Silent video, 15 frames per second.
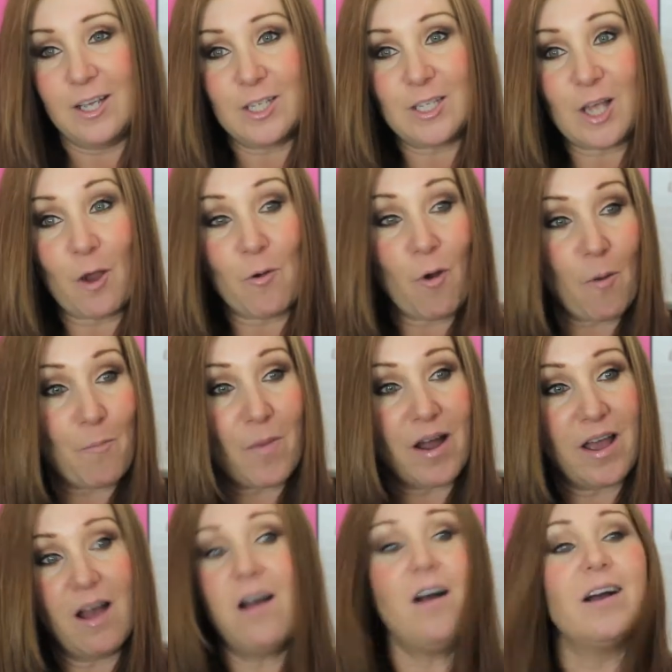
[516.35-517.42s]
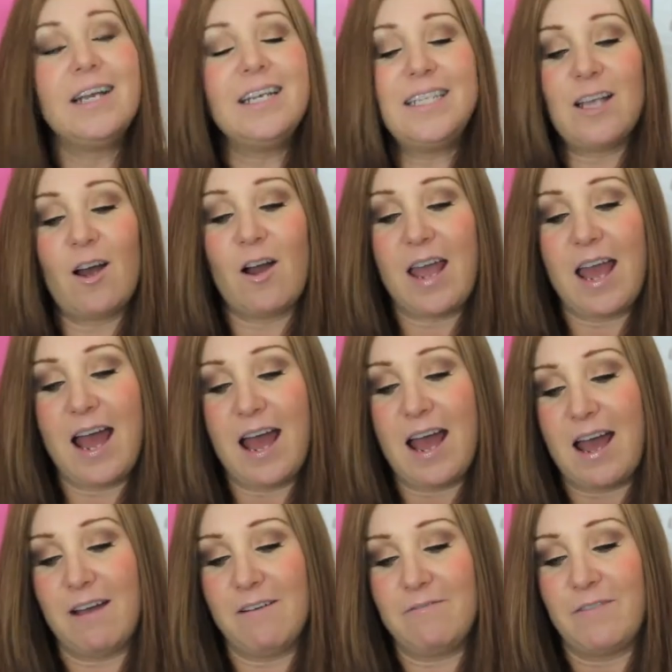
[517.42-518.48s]
So on my eyes I
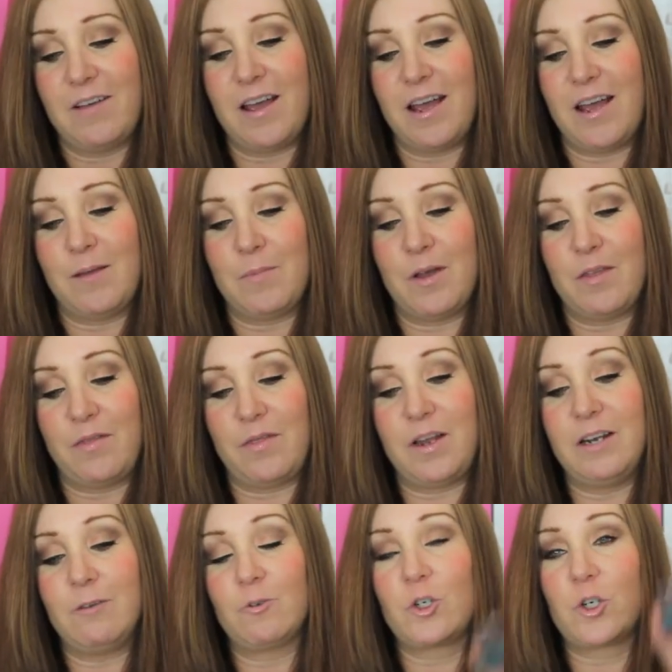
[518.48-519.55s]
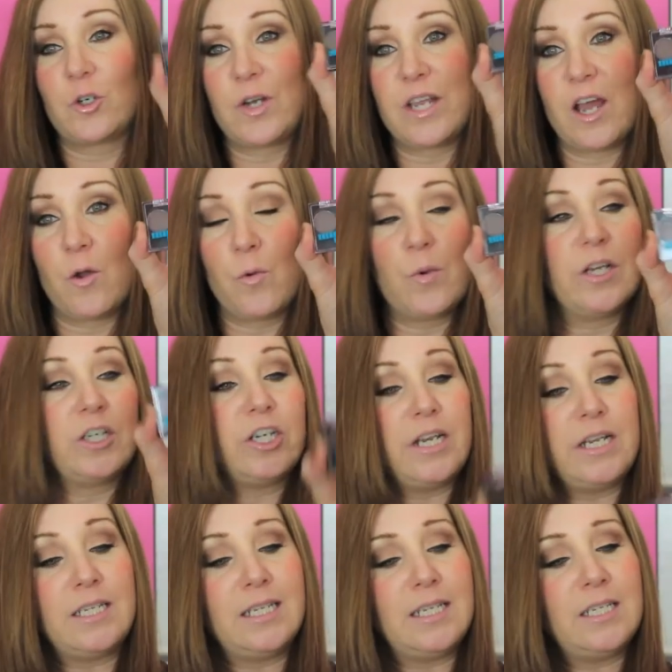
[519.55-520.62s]
have the little trio, which
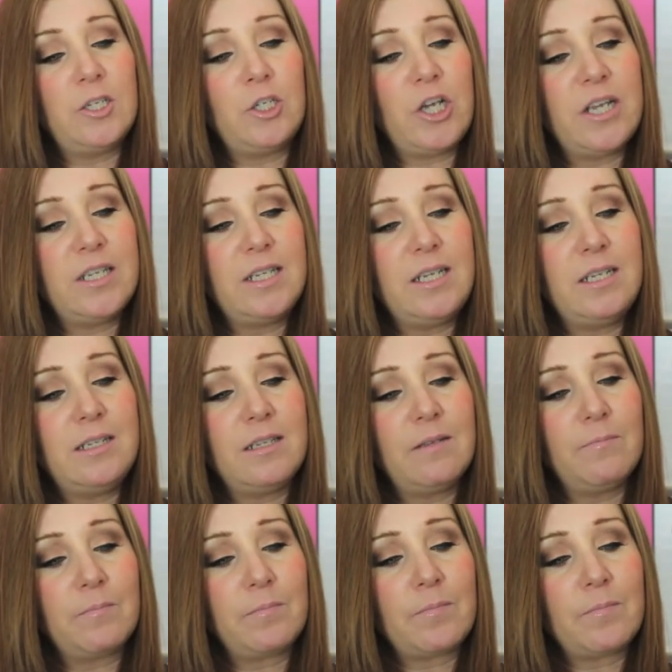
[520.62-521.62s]
is this Jessie's?